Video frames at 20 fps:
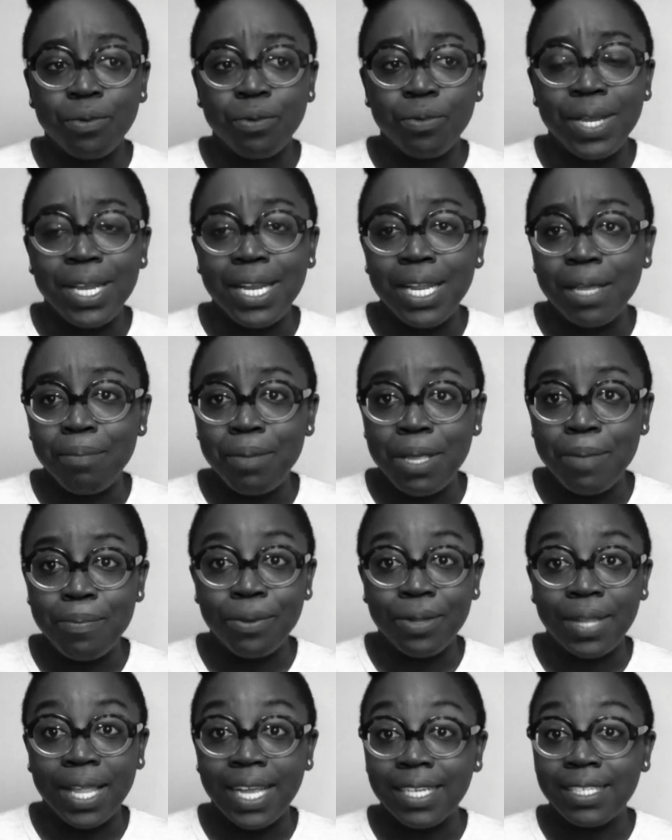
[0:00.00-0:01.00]
reading
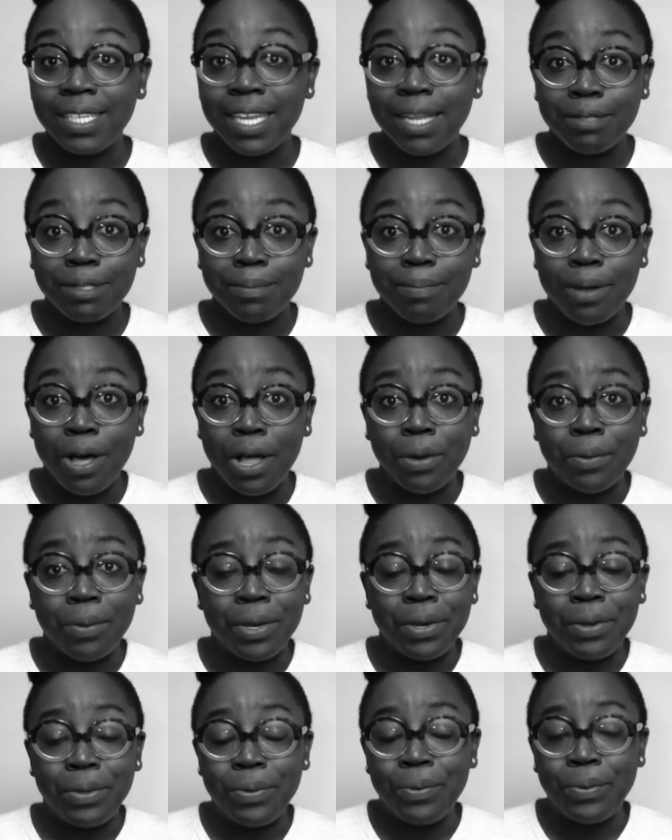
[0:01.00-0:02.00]
people like James
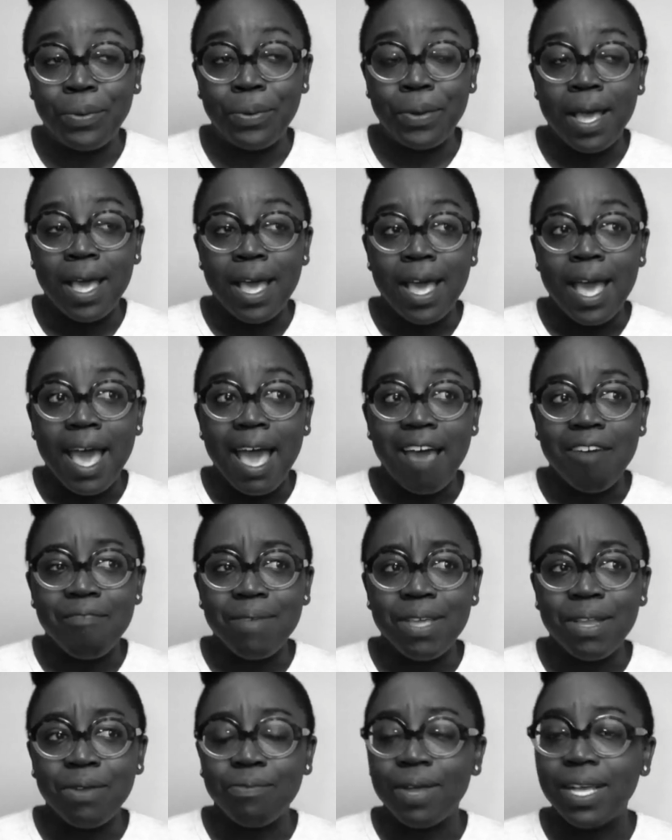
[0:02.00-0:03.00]
Baldwin, who have
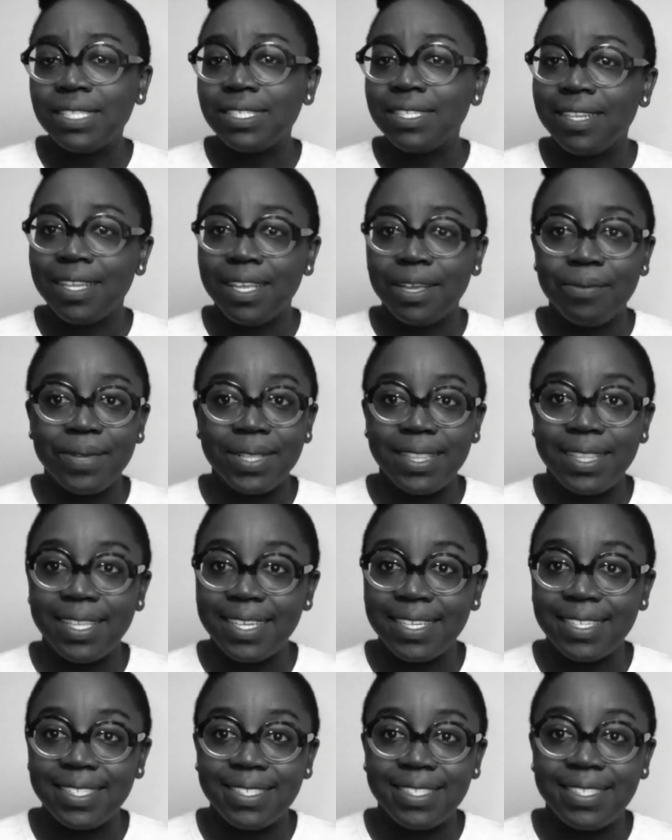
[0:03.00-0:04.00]
been wrestling with
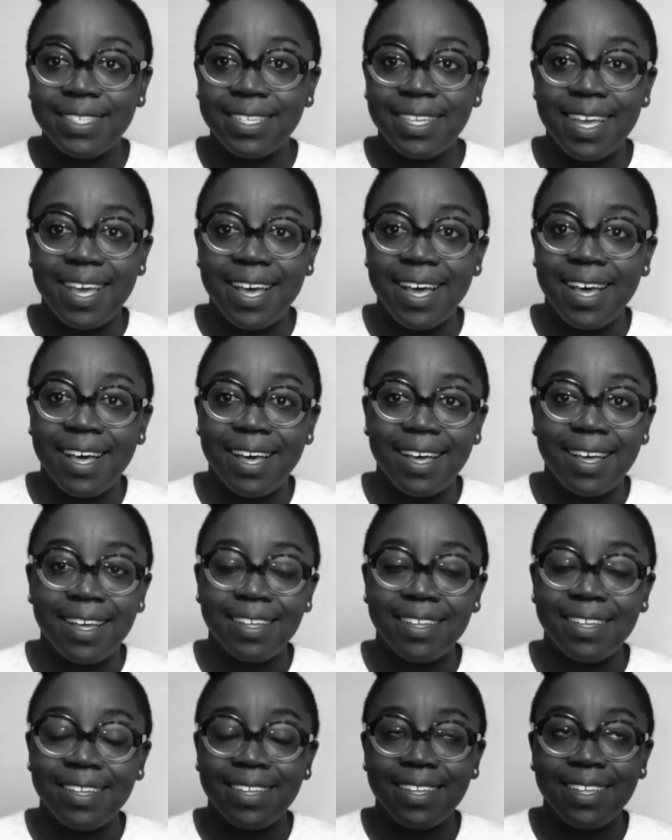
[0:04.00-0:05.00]
this
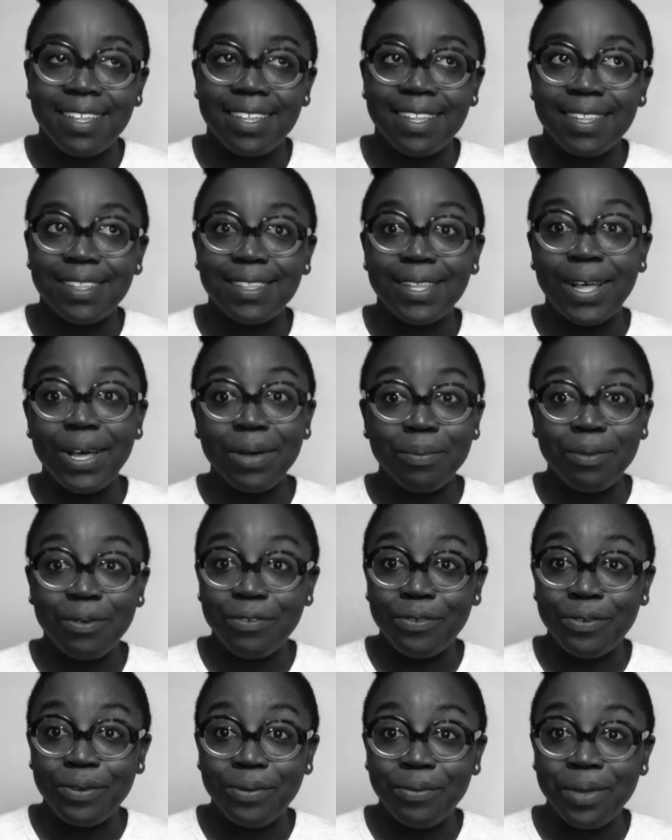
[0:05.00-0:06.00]
long
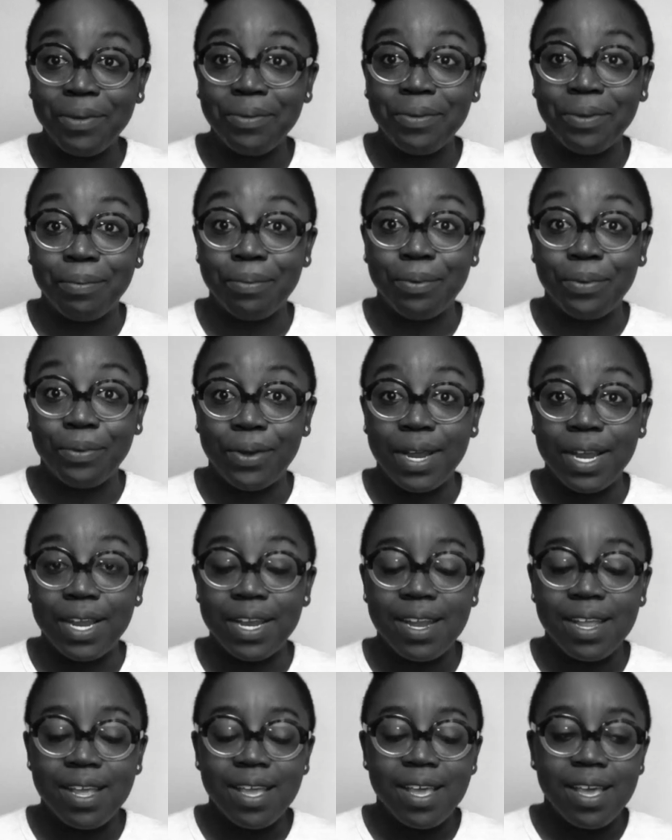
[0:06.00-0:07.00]
before we were
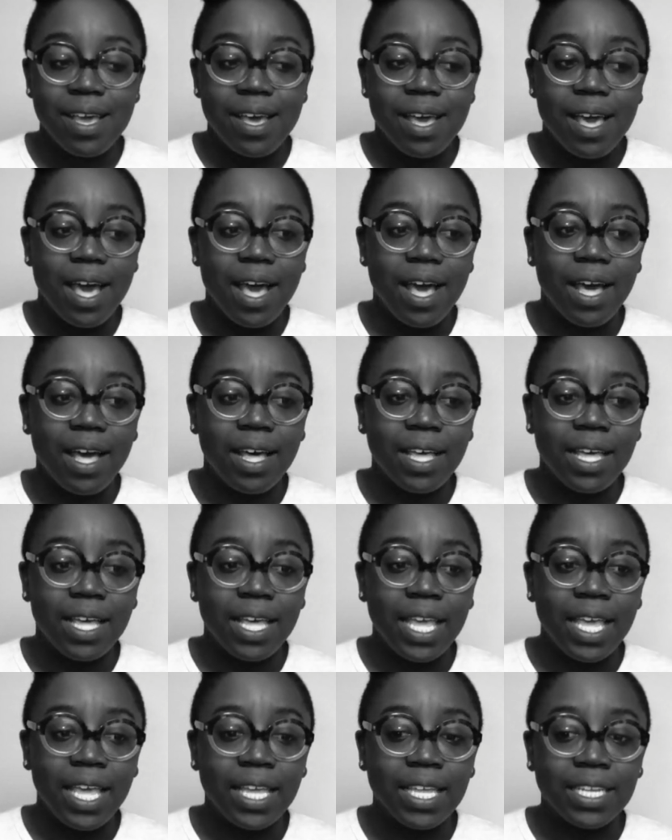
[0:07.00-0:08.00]
born,
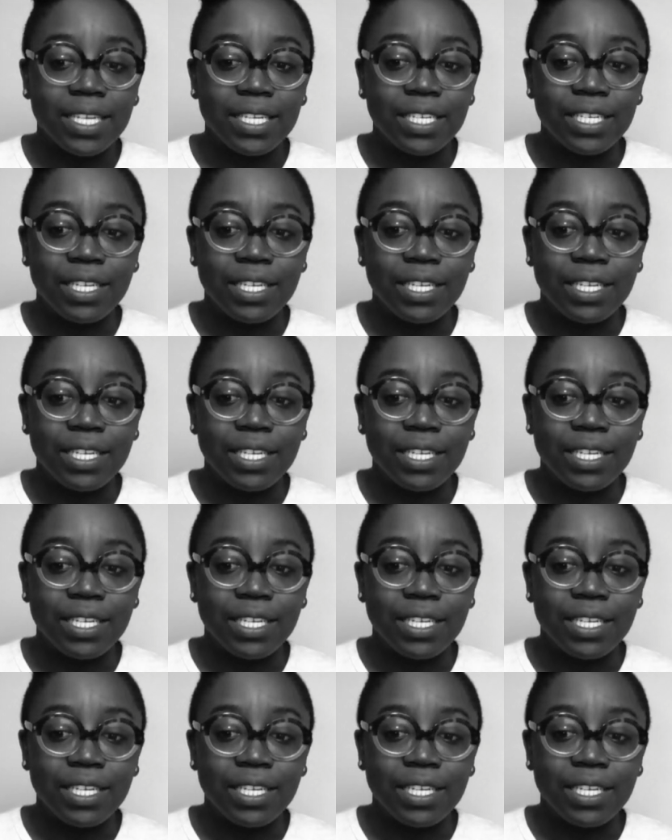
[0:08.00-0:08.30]
it